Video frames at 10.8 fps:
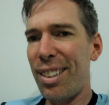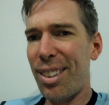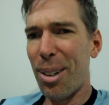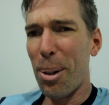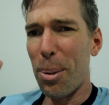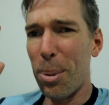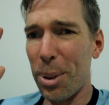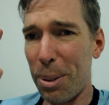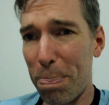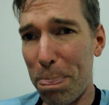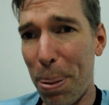This girl
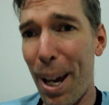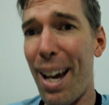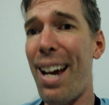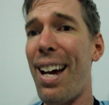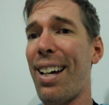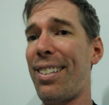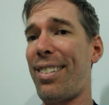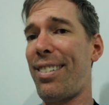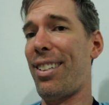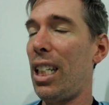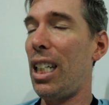was
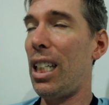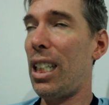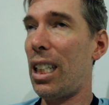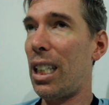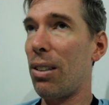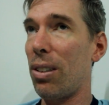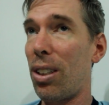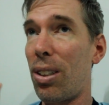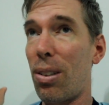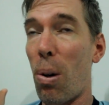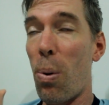pissed. She's
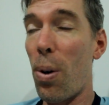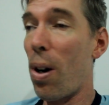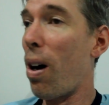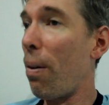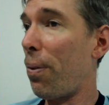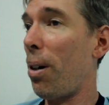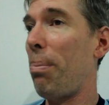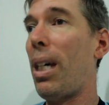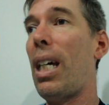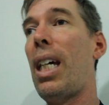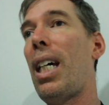just going off on
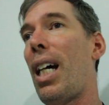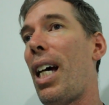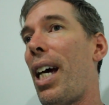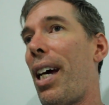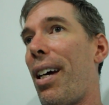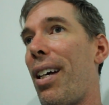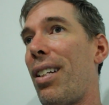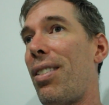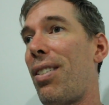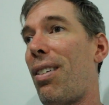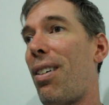me, and the
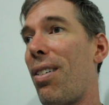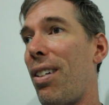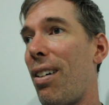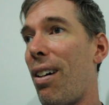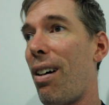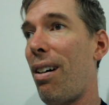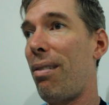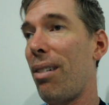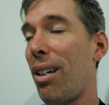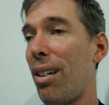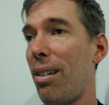security
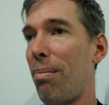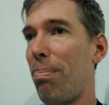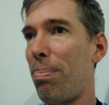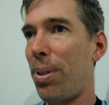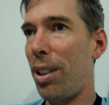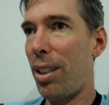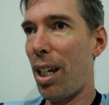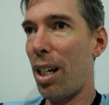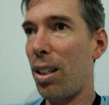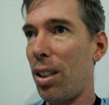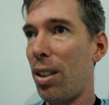guard put his
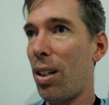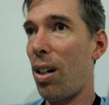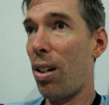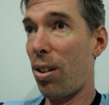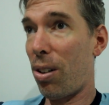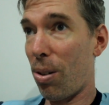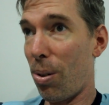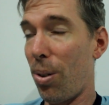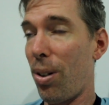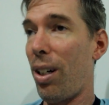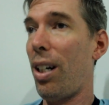hand on her
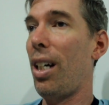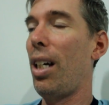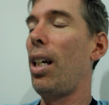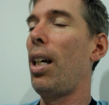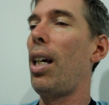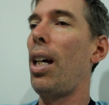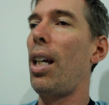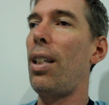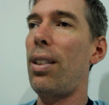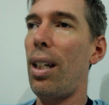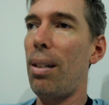shoulder and he
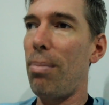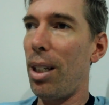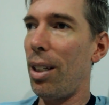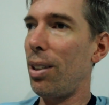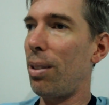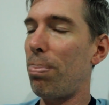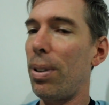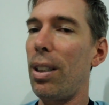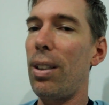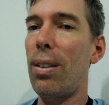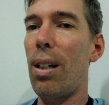said, Miss,
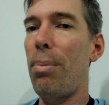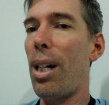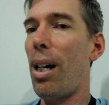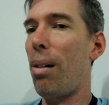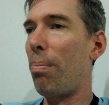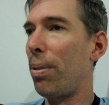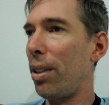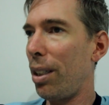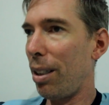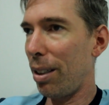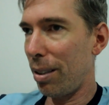please calm down,
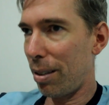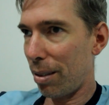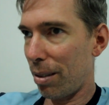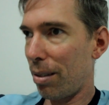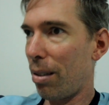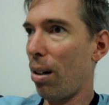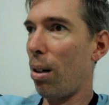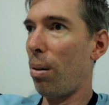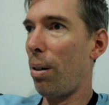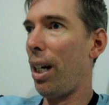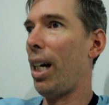please go
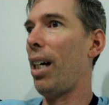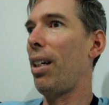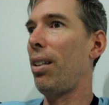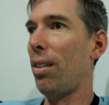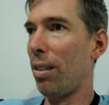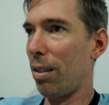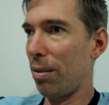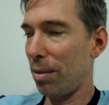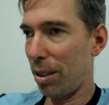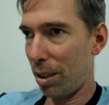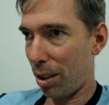away. You're
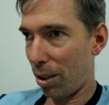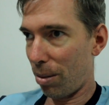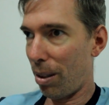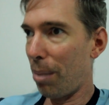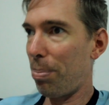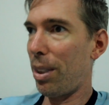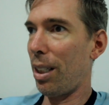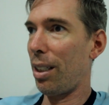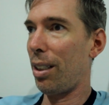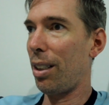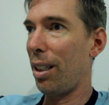
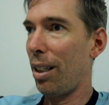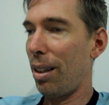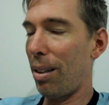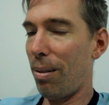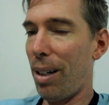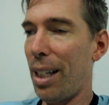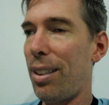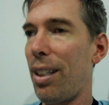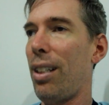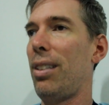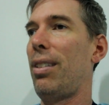disrupting the
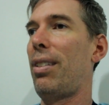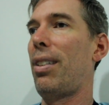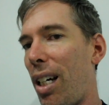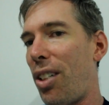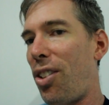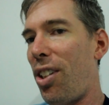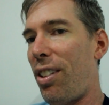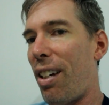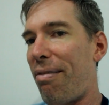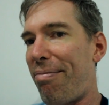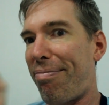residents. And she
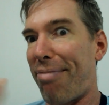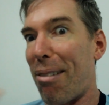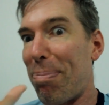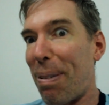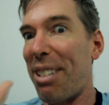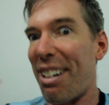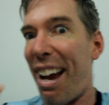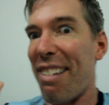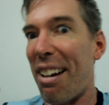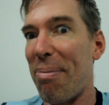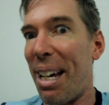said, don't put your
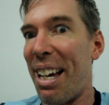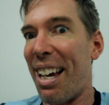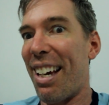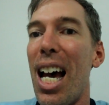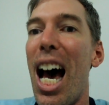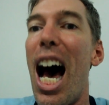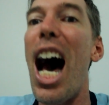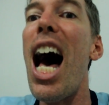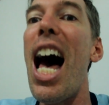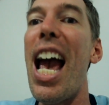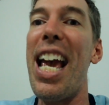hand on me.
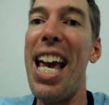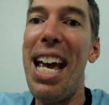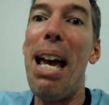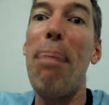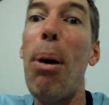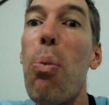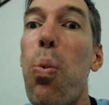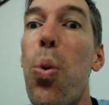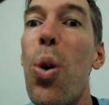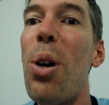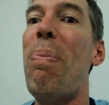I am a
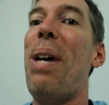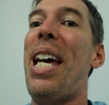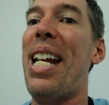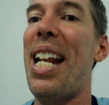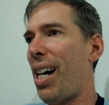woman.